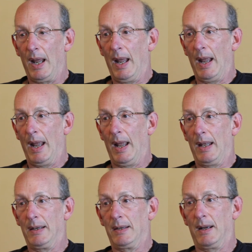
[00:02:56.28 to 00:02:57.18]

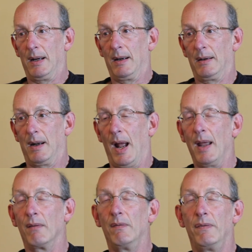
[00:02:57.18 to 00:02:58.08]
And uh, I
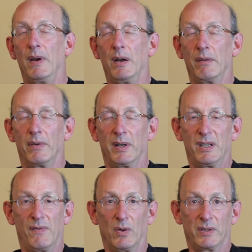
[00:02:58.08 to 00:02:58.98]
had a very, very
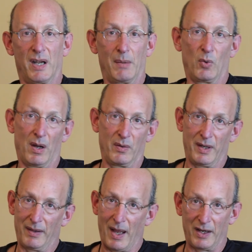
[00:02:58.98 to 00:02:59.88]
difficult time
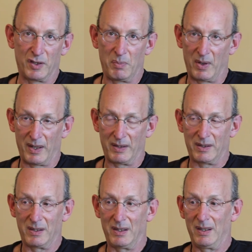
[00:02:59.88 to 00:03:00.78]
grounding that experience.